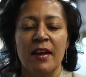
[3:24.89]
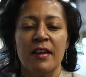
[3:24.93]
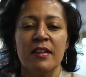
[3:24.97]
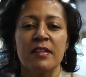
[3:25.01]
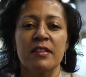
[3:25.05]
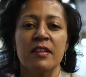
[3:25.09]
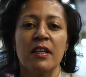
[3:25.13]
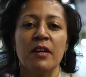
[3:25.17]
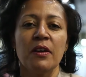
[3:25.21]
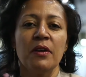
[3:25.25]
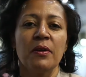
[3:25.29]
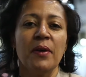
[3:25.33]

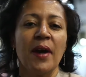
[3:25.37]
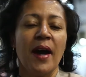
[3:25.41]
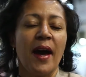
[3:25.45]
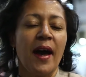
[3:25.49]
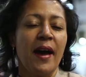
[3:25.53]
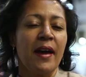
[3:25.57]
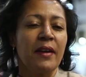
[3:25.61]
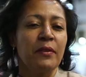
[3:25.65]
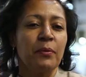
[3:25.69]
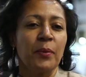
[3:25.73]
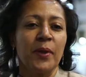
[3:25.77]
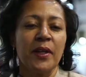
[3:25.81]
So
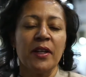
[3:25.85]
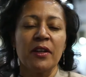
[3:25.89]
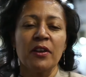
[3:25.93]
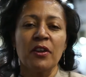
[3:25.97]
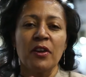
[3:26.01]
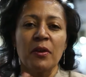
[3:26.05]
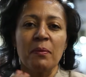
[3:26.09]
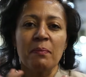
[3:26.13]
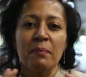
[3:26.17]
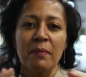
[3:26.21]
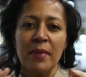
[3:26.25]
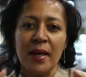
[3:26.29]
I want to
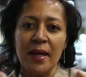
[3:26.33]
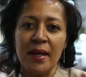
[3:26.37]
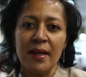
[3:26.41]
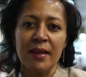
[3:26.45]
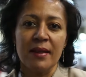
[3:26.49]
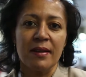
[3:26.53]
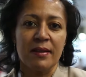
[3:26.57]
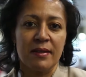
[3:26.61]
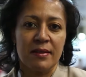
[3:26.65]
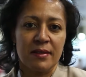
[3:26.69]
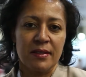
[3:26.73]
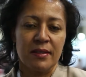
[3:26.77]

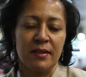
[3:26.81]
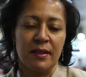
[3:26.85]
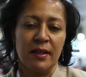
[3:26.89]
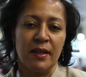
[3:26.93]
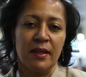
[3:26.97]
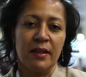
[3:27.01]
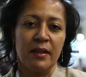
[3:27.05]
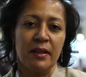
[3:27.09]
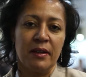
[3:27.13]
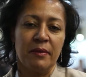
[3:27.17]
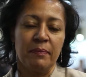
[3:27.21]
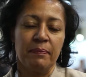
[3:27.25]
commend
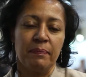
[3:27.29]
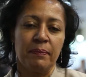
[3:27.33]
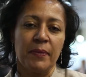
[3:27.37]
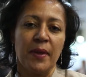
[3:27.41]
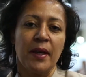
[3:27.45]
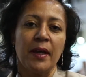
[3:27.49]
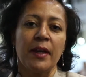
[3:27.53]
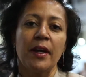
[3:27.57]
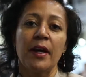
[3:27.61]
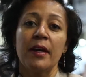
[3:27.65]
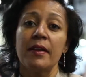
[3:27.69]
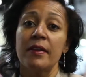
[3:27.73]

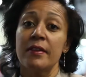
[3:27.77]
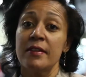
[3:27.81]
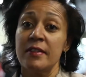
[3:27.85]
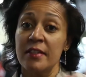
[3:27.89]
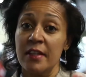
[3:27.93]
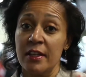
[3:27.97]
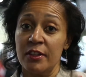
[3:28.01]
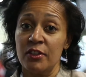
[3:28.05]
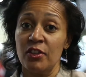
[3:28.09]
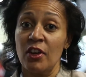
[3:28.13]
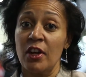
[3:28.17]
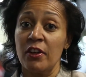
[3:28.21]

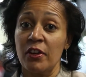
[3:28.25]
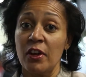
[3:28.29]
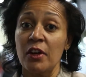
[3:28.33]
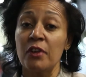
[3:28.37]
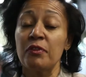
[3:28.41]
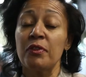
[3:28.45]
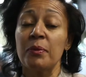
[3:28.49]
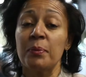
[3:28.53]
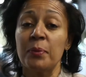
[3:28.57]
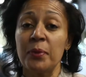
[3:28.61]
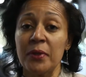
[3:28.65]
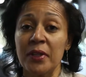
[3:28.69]
CHRO
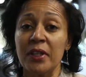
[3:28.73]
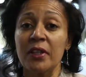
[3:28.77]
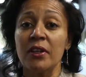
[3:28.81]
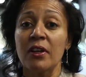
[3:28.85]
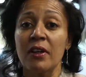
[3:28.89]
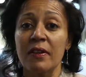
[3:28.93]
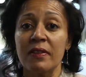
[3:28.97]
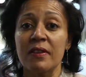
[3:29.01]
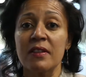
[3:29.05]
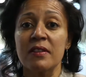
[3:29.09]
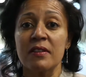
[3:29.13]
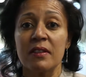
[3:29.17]
for putting
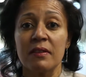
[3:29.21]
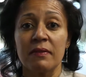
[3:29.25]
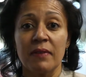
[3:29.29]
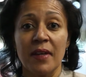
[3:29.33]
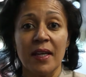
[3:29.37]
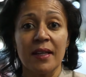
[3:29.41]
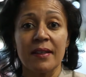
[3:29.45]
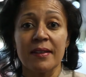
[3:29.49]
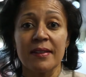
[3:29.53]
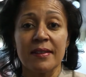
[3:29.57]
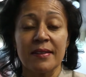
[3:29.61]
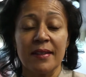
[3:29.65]
on this
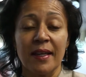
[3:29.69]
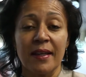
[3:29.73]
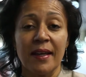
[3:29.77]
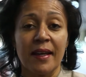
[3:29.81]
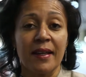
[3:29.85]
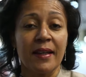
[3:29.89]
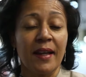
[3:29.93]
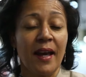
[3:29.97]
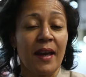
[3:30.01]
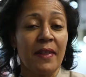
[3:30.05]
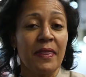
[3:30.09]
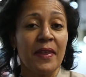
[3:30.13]
event,
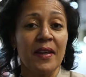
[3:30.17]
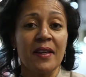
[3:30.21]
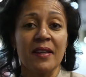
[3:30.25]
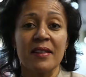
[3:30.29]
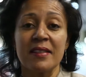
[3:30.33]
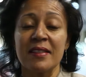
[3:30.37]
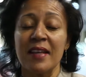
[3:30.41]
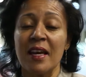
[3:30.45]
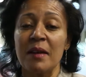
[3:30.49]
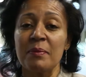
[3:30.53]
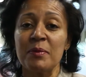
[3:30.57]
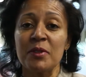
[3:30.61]
and I think
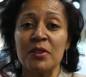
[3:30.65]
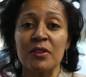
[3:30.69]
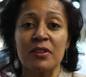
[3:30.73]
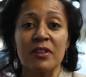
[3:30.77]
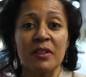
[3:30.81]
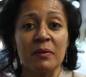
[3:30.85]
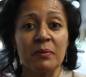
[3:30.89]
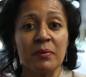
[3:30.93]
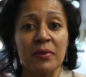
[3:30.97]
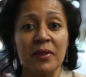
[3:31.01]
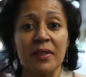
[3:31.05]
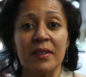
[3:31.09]
it's
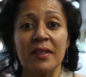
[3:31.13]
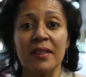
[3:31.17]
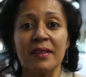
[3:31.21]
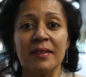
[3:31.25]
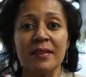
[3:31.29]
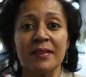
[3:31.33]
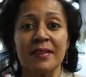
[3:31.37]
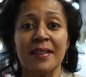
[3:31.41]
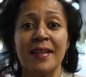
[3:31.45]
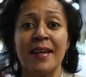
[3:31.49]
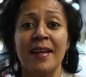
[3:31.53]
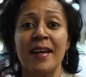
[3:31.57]
absolutely brilliant.
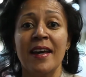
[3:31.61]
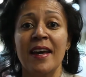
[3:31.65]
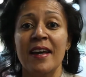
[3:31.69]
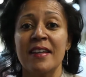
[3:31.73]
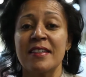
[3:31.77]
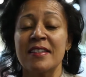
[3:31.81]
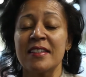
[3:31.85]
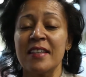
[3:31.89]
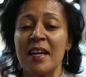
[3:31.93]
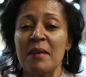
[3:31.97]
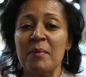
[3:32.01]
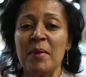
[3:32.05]

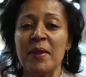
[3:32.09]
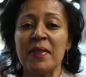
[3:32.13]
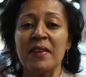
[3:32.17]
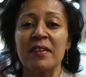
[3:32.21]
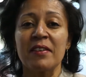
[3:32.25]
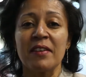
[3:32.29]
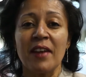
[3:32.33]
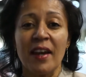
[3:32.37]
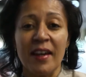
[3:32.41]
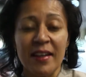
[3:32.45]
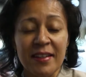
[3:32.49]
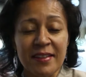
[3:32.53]
It's come at the
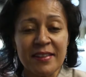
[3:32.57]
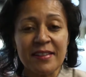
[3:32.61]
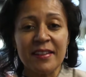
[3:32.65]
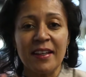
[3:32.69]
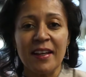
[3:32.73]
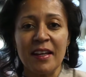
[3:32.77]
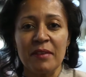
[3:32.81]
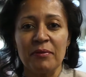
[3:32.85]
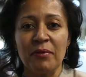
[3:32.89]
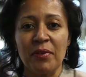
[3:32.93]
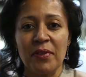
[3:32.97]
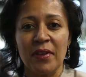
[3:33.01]
right
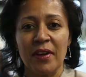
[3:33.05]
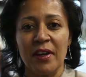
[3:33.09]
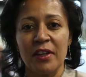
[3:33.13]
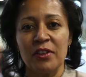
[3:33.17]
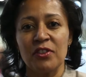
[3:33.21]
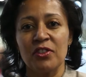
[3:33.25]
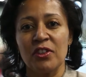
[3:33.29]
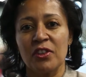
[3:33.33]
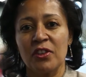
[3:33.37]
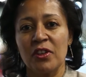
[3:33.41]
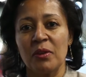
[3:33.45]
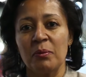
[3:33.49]
time for the
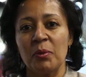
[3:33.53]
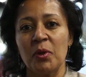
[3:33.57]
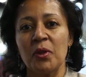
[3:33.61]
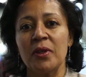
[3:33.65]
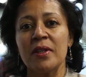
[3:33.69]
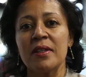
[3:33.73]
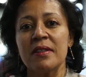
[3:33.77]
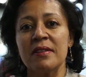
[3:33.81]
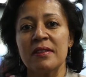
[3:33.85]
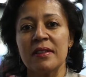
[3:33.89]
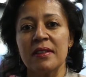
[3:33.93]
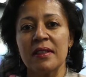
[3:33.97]
HR
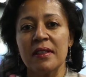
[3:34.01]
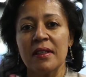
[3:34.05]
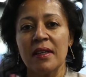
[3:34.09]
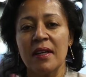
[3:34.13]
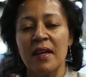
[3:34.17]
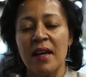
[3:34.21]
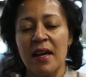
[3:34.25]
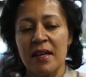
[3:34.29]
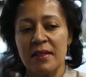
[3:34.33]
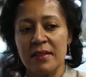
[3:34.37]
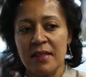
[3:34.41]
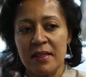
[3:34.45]
community.
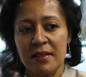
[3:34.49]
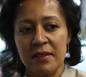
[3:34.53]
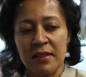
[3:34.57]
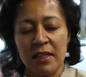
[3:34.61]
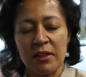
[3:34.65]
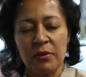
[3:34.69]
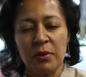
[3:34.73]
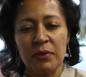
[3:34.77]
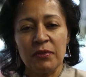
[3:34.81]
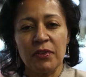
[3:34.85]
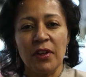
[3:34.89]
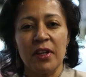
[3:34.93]
As I
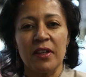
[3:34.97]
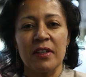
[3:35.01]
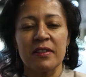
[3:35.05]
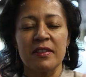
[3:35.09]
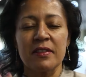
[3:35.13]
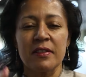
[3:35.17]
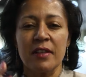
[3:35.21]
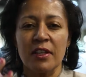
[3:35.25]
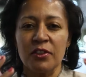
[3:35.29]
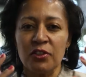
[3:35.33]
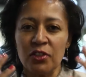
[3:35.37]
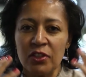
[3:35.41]
said, we've got
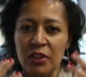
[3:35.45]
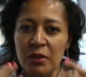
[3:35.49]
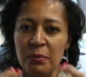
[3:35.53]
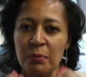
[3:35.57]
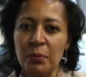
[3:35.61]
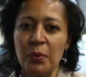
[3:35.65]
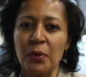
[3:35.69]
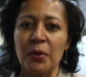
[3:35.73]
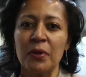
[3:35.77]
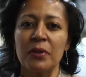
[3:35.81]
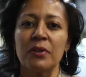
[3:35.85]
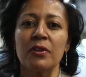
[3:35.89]
such an
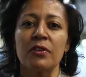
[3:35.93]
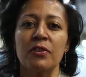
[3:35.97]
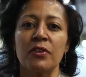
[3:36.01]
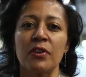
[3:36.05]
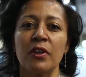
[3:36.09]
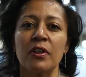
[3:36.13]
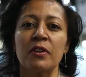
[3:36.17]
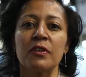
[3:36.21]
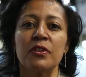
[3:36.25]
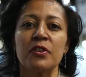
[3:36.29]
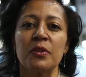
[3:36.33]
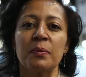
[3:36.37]
important
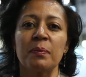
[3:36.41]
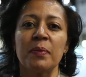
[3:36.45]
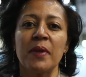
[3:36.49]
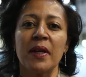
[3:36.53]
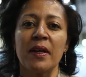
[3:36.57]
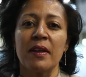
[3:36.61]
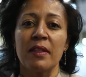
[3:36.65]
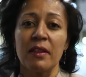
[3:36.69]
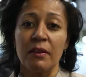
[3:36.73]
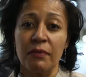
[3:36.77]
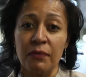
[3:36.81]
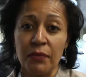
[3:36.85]
role to
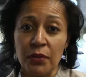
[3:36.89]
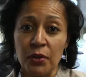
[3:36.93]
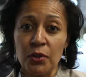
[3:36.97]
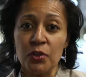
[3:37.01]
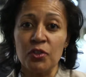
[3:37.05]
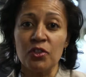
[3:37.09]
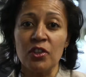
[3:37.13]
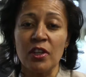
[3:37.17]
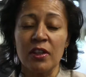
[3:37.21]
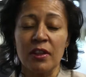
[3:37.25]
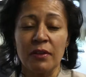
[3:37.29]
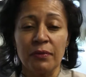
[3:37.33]
play in the
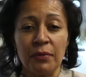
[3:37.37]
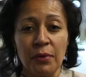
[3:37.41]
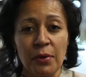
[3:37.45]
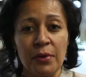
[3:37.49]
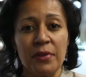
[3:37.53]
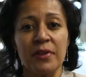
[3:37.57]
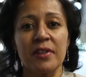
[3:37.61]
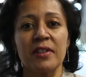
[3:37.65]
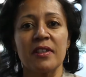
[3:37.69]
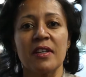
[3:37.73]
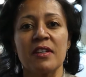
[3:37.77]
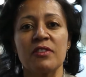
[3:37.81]
future, in the
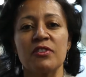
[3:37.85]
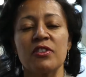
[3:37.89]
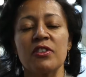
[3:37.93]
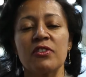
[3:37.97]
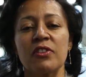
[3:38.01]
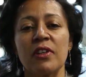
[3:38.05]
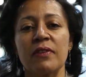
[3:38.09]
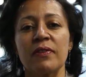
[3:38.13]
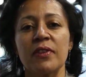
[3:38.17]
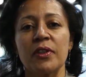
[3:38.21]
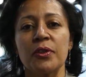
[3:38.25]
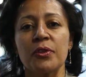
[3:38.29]
fourth industrial
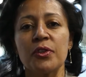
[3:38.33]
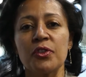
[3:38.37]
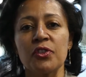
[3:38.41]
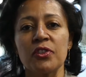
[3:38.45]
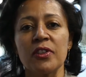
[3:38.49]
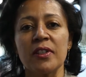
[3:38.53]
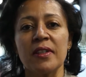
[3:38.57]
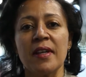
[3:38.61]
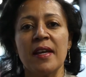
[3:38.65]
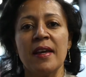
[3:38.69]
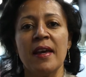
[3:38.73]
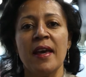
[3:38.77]

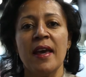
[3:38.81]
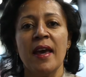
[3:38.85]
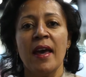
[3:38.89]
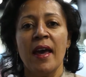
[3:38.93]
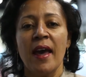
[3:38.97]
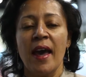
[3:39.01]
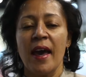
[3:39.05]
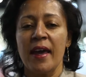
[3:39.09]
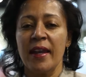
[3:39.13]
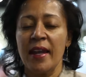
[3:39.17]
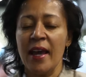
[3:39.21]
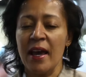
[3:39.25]
revolution,
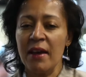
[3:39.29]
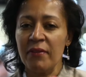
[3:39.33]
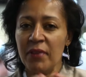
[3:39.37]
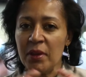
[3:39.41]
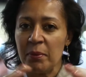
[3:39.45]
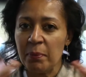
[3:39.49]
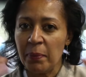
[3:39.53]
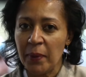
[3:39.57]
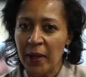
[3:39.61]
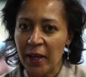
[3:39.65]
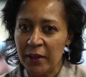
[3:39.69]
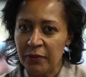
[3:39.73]
and having
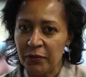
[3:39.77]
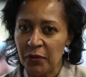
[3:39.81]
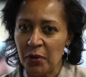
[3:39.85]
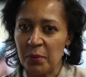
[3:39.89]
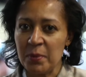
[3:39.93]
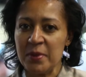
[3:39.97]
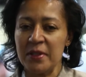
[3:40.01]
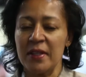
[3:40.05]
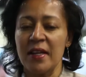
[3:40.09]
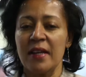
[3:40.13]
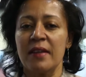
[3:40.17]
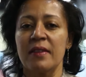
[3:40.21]

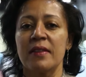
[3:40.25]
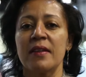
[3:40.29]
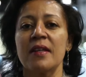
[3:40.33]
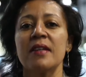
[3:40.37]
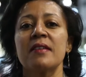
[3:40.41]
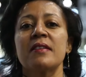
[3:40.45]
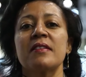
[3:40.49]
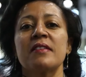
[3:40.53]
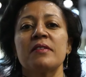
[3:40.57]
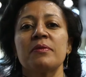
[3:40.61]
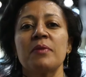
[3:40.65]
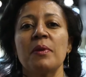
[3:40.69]
platforms like this
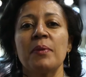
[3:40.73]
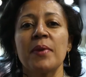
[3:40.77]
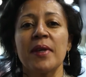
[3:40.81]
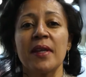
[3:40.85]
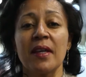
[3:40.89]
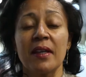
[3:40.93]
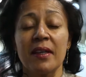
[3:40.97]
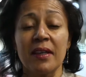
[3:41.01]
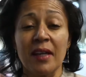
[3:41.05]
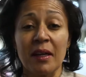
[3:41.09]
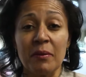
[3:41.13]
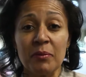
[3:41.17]
where we
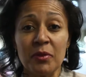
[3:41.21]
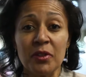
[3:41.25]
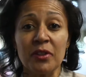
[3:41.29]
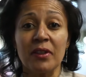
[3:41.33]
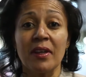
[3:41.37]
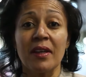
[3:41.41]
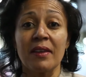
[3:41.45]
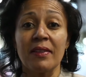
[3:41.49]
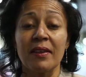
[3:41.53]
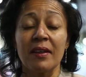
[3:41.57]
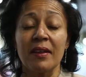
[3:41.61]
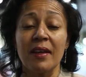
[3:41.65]
can come
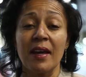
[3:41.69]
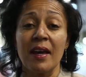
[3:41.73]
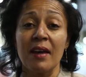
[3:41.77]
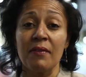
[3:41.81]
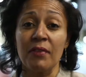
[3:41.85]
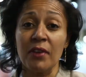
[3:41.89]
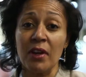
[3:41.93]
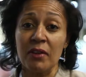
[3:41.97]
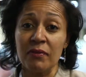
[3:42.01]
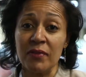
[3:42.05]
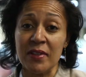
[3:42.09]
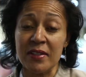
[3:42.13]
together, have
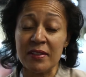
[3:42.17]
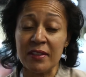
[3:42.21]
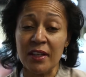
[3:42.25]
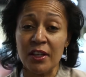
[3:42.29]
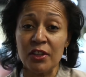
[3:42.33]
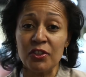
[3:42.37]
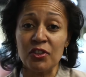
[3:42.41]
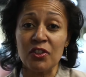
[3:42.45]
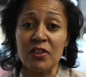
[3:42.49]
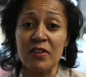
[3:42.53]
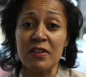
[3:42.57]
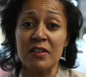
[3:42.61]

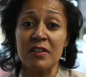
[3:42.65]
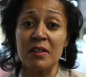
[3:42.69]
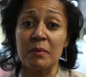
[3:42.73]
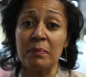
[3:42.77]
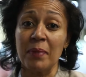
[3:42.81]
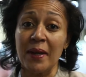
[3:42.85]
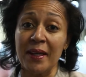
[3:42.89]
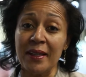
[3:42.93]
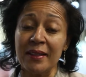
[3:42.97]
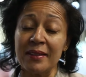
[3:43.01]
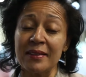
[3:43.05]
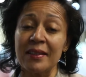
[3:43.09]
conversations,
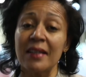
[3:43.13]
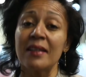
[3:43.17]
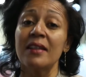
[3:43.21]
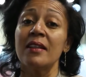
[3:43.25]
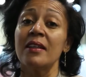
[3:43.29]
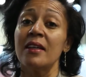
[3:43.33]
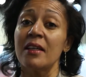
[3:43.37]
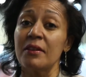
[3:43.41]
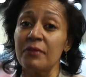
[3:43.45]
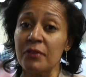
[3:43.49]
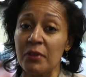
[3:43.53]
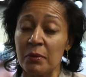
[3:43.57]
debate and
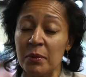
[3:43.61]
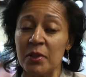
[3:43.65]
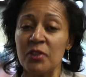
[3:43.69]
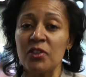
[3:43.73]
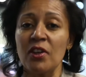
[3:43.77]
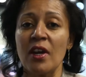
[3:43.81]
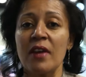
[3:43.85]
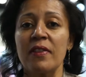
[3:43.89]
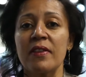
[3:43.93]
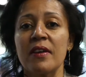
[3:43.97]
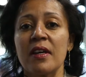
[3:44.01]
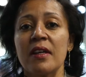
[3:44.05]
learn from each
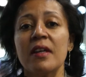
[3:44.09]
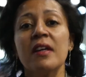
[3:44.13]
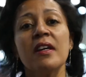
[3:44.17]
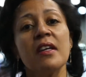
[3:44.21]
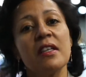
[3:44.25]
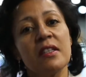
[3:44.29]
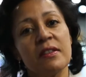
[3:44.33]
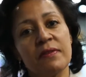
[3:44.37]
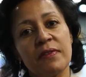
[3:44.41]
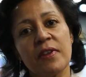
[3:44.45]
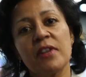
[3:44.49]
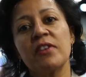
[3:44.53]
other
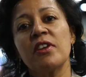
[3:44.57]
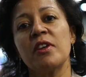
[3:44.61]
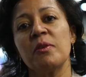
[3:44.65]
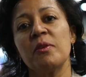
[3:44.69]
is very